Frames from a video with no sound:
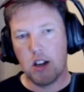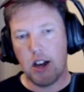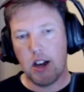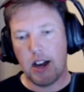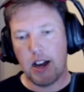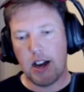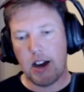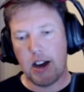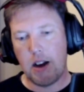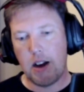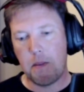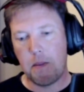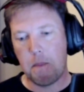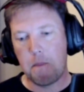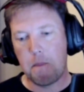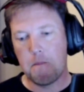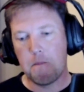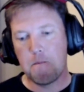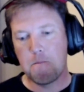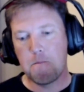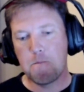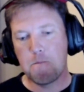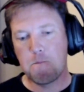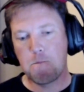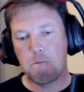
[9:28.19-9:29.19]

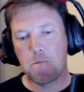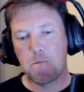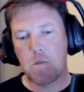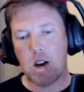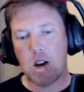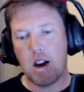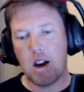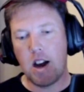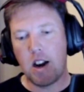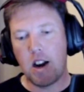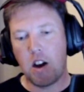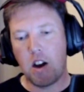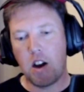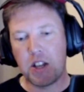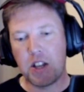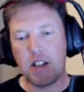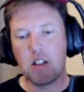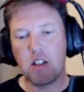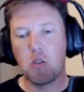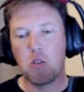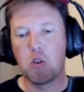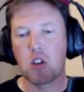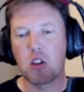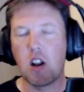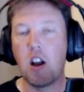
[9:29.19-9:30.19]
And I think
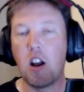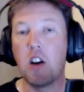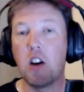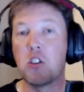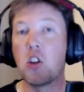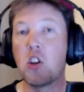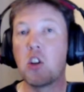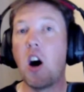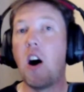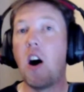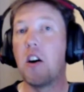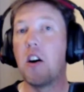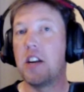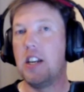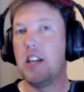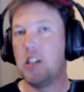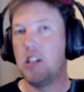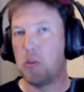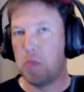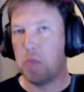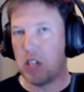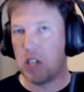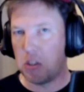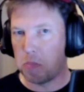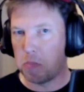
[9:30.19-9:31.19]
there was a lot of
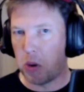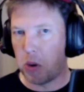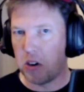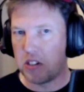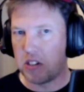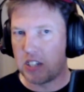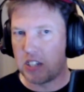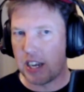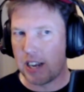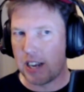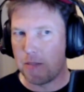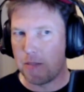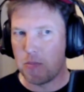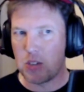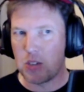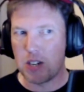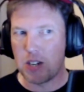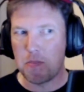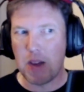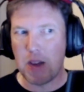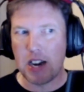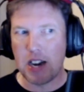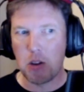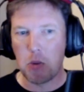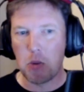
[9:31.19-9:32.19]
targets missed by teams in
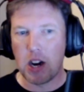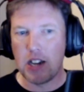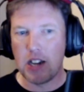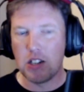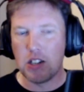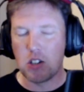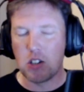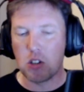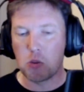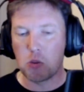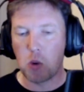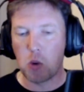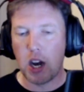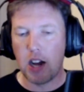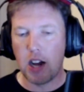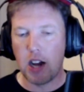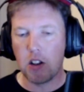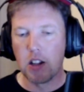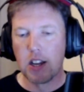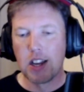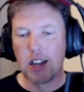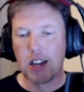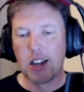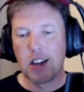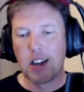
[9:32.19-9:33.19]
many ways as well.
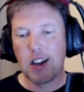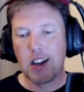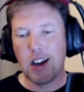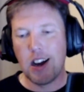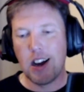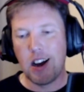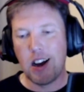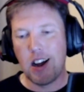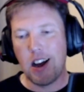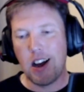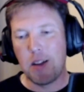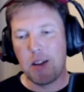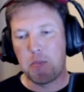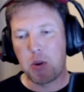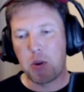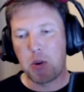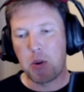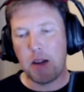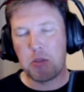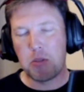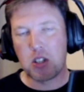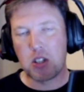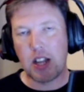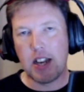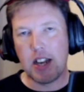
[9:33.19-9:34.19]
And
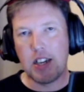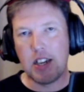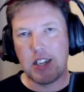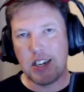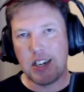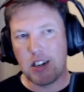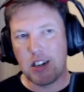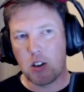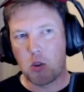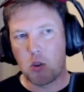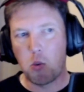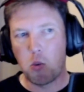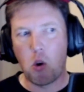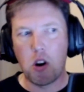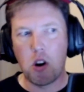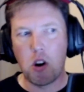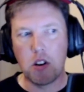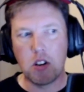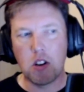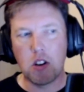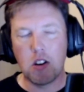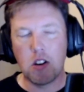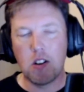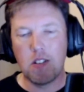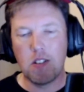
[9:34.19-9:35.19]
perhaps they didn't
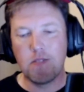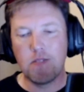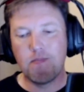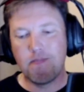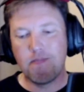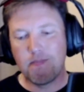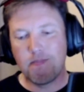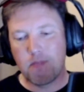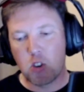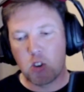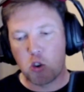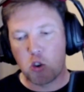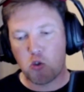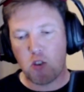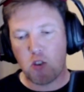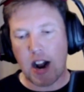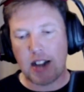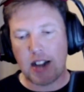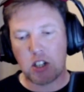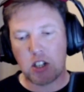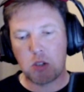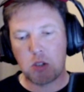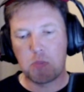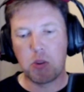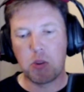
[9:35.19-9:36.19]
quite
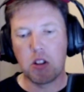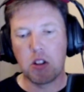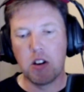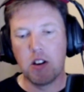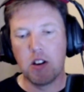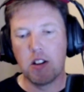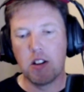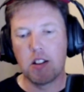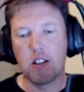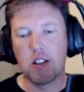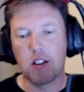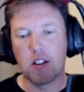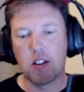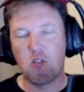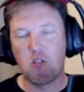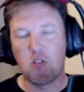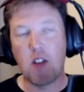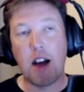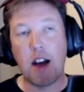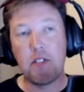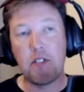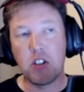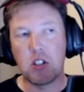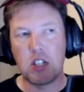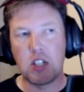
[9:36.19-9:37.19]
grasp the
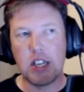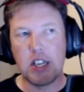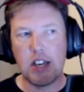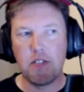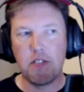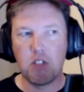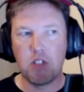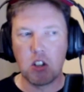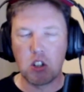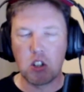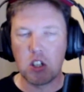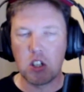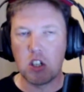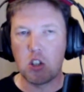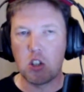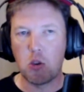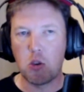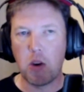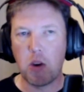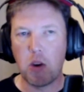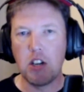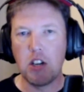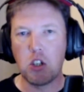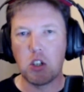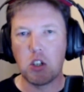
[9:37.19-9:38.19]
gravity of the
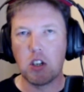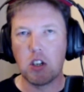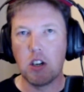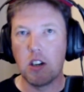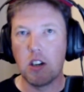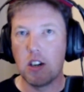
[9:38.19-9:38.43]
situation.